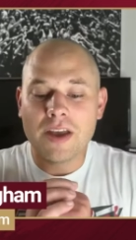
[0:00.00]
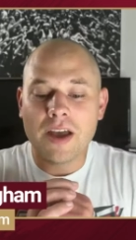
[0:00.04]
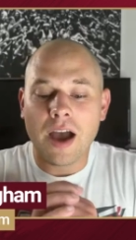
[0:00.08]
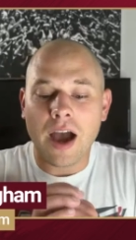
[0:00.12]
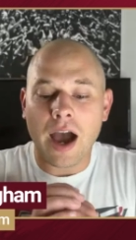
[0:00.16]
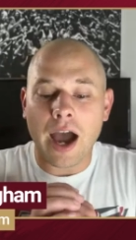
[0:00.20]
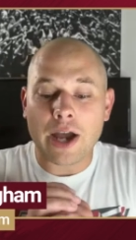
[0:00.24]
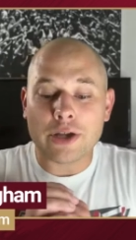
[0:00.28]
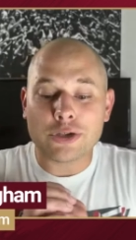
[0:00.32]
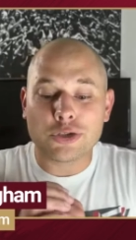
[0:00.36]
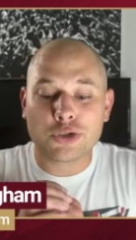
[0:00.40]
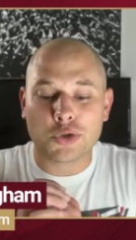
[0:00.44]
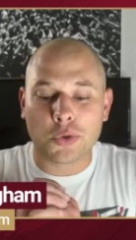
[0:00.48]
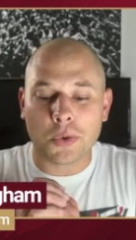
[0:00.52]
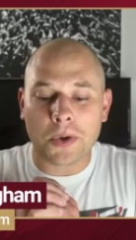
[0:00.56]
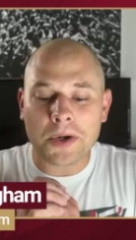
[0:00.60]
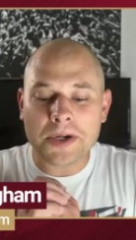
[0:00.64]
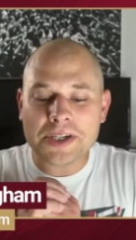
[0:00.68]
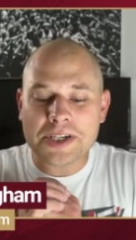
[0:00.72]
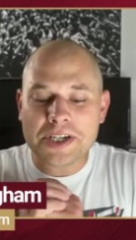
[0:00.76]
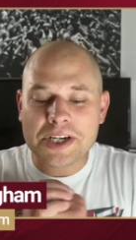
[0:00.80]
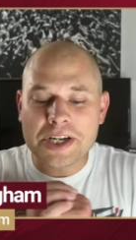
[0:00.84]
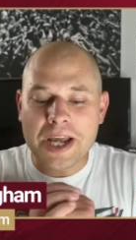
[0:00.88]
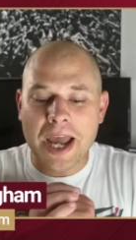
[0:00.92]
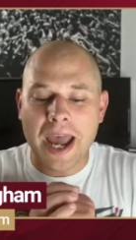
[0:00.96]
Uh,
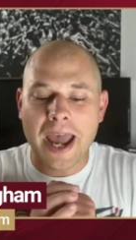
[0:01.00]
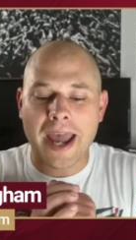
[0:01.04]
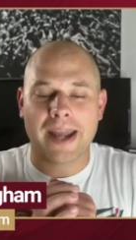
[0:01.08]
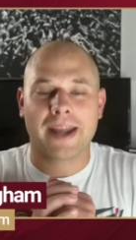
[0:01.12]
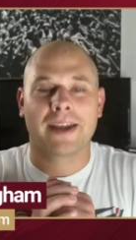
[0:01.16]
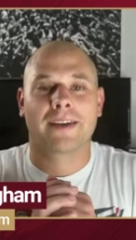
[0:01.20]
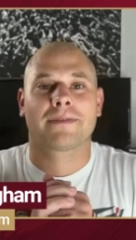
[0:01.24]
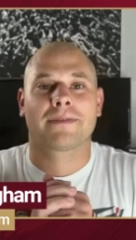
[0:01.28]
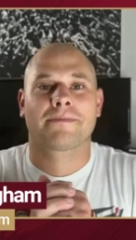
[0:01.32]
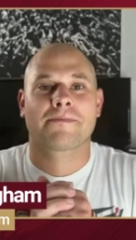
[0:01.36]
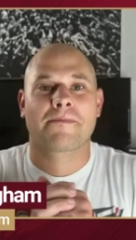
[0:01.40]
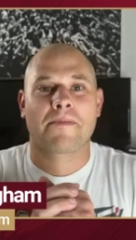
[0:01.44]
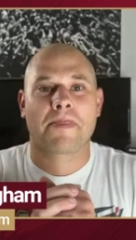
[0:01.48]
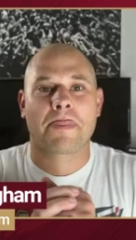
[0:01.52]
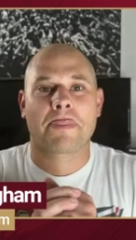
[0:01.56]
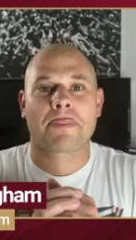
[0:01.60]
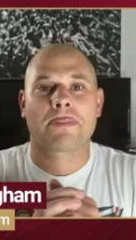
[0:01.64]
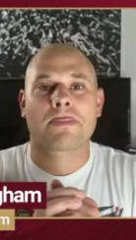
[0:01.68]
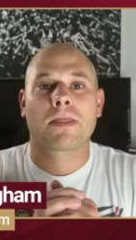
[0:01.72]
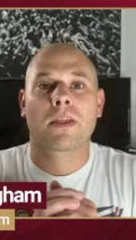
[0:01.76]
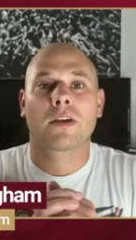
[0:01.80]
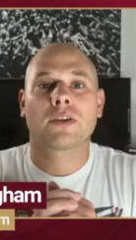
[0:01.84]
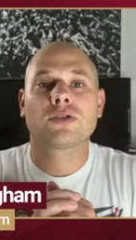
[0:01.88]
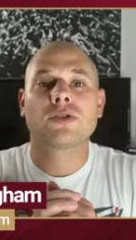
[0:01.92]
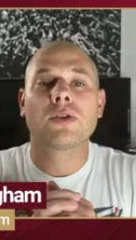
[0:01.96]
George Niang.
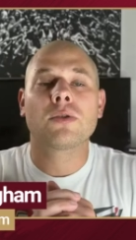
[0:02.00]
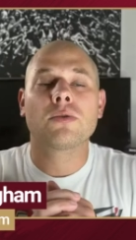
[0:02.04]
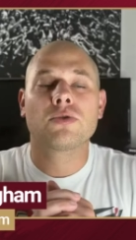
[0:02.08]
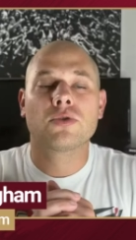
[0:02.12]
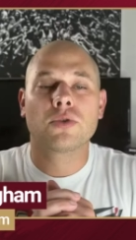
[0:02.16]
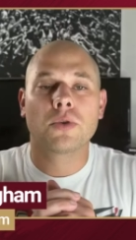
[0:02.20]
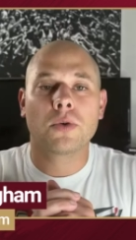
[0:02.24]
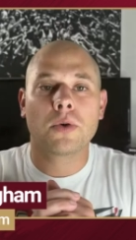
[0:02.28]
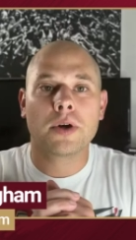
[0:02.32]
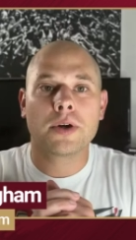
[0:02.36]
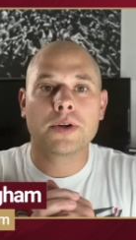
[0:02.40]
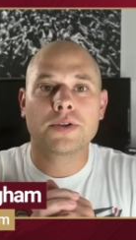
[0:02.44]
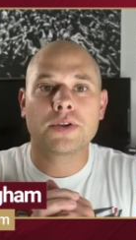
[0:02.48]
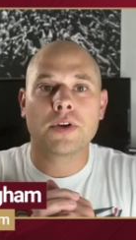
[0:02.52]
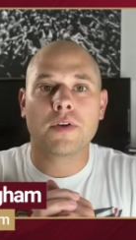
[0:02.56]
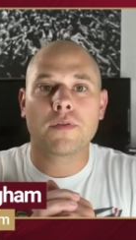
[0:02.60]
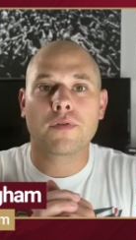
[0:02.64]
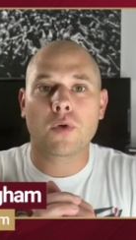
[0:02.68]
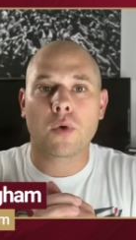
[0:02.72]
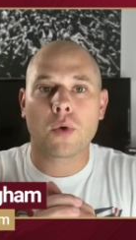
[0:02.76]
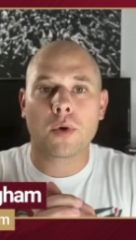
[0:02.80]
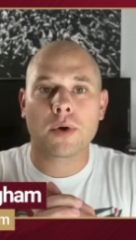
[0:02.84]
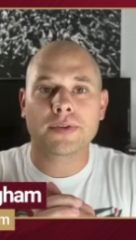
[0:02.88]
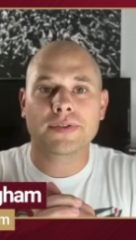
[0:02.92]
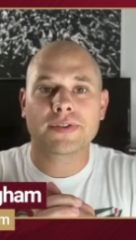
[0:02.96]
So George, of
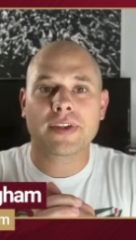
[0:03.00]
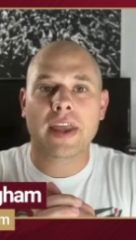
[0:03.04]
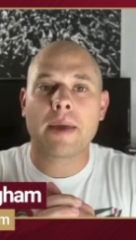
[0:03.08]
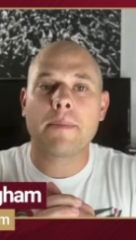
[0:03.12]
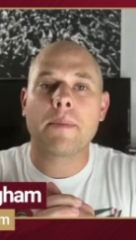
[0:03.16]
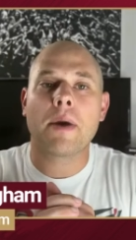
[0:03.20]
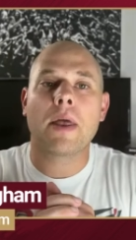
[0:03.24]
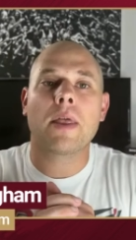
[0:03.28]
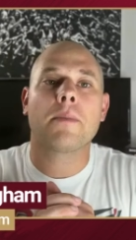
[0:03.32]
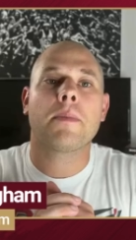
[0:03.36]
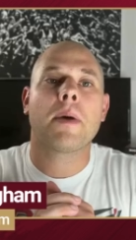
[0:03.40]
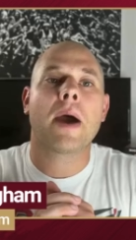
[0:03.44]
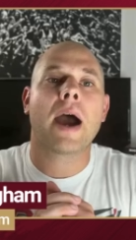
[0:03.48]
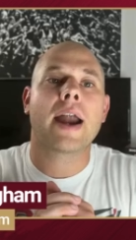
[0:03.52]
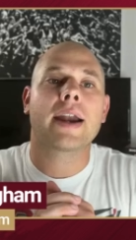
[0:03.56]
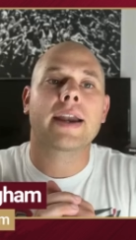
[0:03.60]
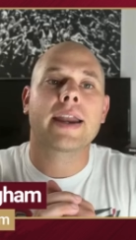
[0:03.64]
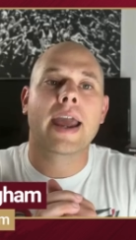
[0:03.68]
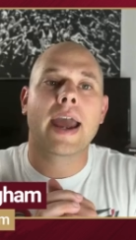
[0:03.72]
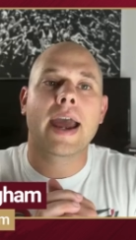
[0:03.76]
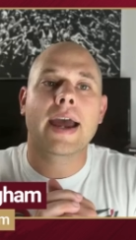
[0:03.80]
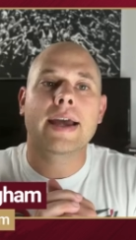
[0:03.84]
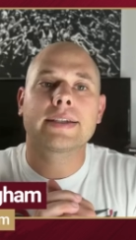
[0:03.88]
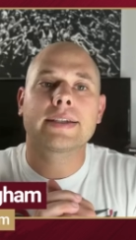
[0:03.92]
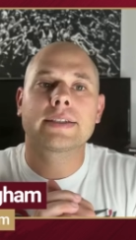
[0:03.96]
course, came on the
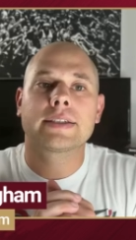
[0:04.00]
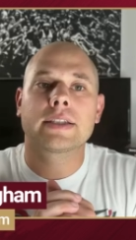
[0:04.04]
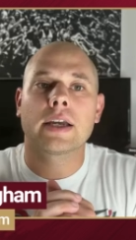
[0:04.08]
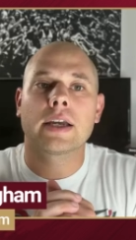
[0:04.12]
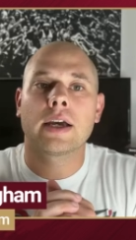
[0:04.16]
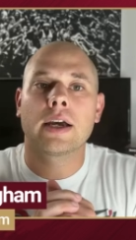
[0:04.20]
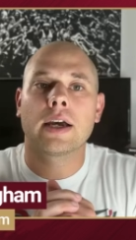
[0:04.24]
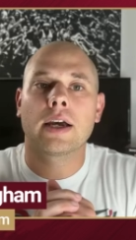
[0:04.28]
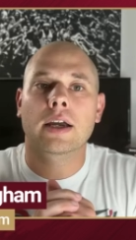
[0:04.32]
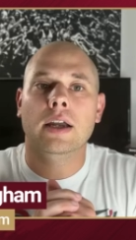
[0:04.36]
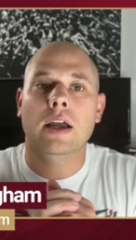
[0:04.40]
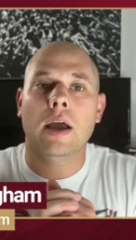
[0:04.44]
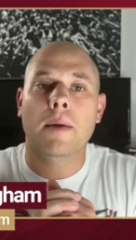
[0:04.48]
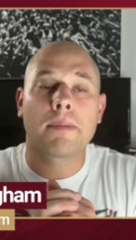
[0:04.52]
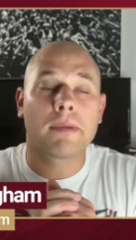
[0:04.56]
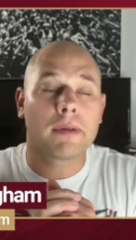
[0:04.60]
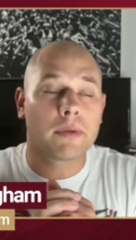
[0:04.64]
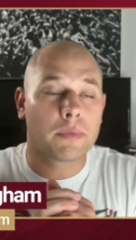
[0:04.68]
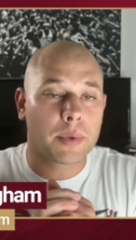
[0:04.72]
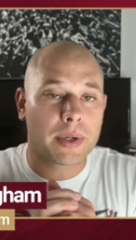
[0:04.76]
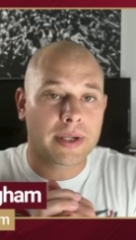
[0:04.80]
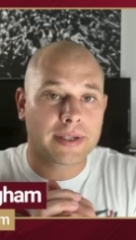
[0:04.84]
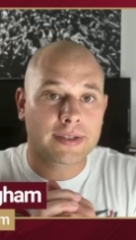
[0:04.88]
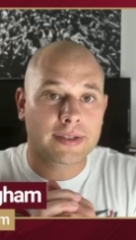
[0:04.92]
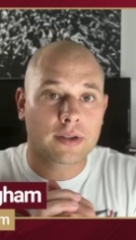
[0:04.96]
podcast uh, a couple of
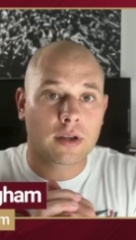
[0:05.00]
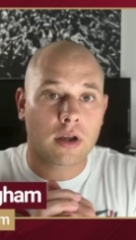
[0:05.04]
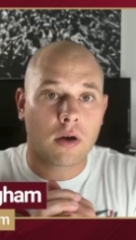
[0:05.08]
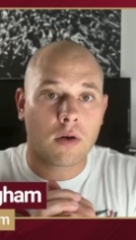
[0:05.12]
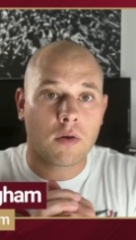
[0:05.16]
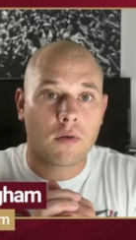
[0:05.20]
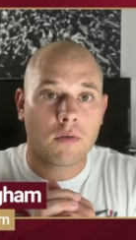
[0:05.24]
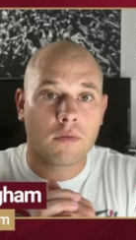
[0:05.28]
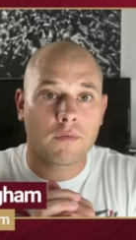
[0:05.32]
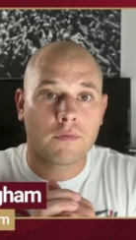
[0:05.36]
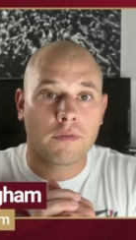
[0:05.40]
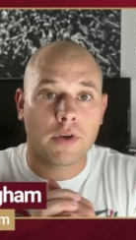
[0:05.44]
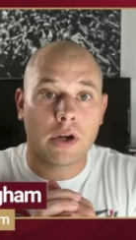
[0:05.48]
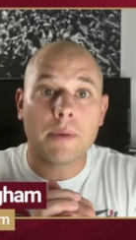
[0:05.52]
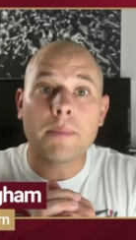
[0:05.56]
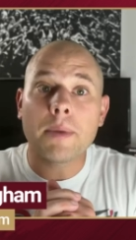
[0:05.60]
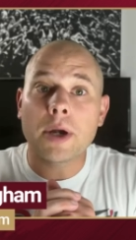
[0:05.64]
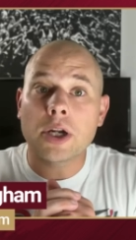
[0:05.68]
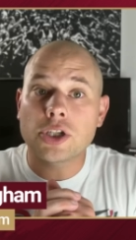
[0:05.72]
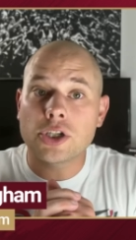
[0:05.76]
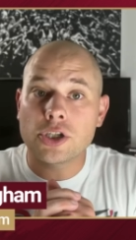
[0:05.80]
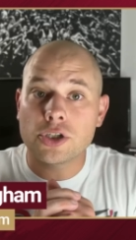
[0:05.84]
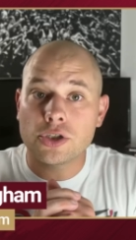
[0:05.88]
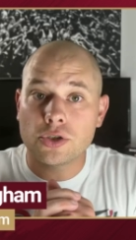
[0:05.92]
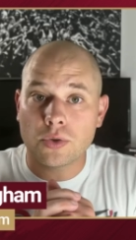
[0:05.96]
weeks ago. Very
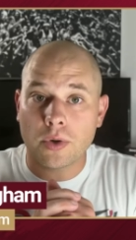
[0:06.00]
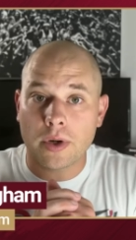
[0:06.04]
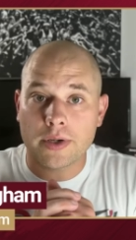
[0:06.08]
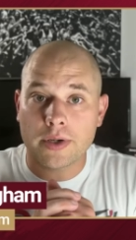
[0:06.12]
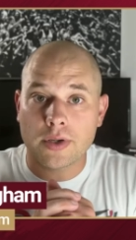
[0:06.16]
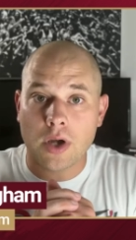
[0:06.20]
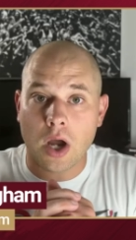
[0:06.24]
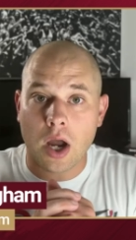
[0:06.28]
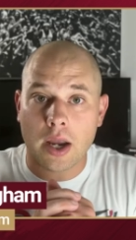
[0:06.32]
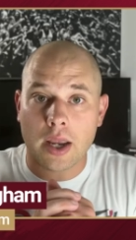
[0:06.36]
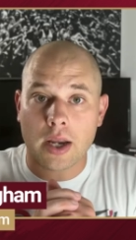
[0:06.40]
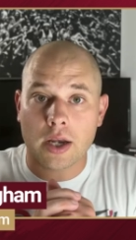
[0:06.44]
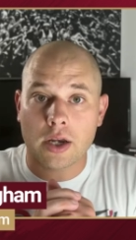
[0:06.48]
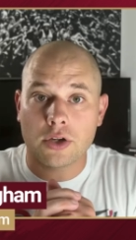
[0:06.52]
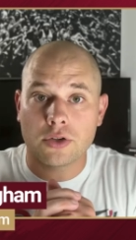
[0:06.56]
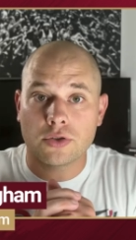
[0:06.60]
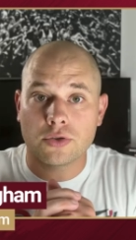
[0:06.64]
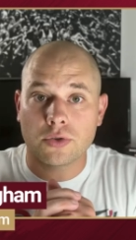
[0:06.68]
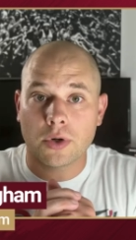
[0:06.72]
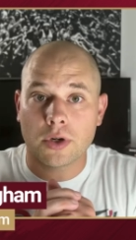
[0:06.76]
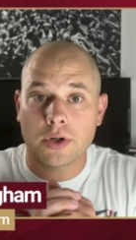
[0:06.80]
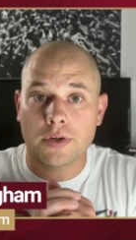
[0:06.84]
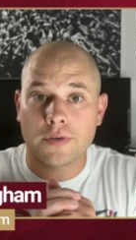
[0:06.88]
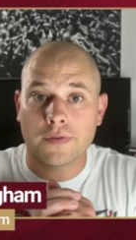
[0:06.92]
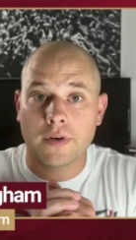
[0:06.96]
much enjoyed talking to
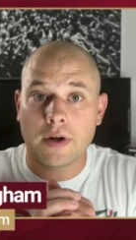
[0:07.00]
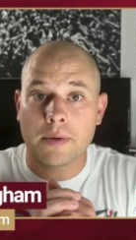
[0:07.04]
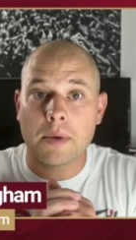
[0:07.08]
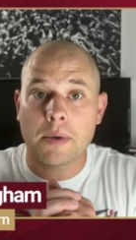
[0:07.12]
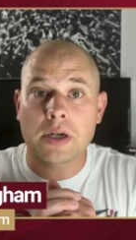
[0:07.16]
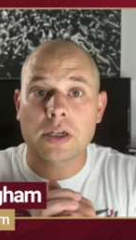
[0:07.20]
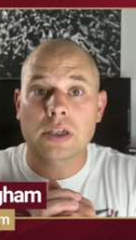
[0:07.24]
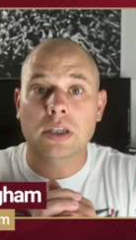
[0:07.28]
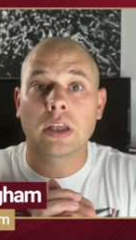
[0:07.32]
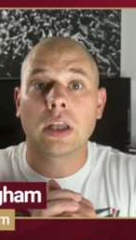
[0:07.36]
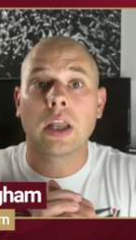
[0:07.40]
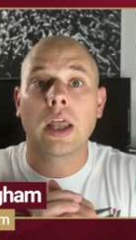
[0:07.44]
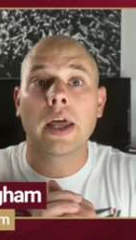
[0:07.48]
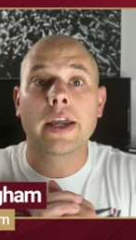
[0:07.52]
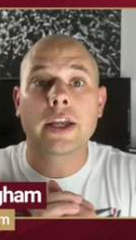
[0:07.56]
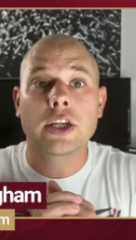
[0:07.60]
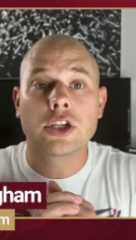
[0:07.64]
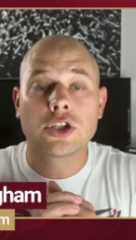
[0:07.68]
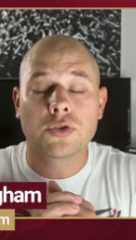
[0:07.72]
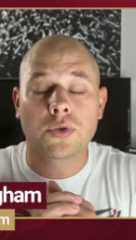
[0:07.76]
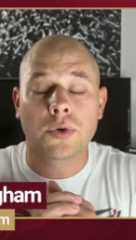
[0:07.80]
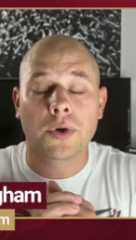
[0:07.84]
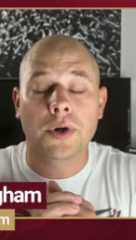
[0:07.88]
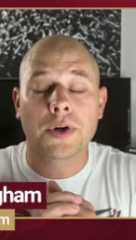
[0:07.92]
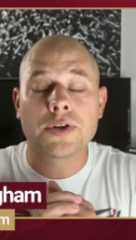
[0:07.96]
George. Very much like
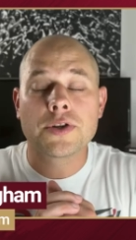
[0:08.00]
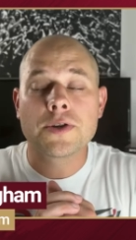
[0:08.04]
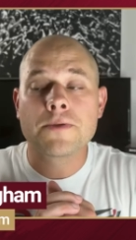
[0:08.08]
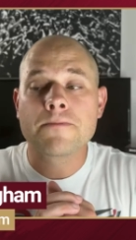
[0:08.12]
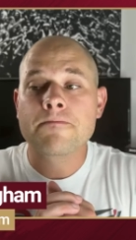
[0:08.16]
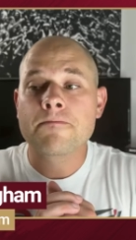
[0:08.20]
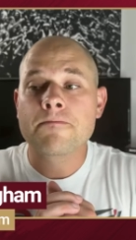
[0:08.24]
George.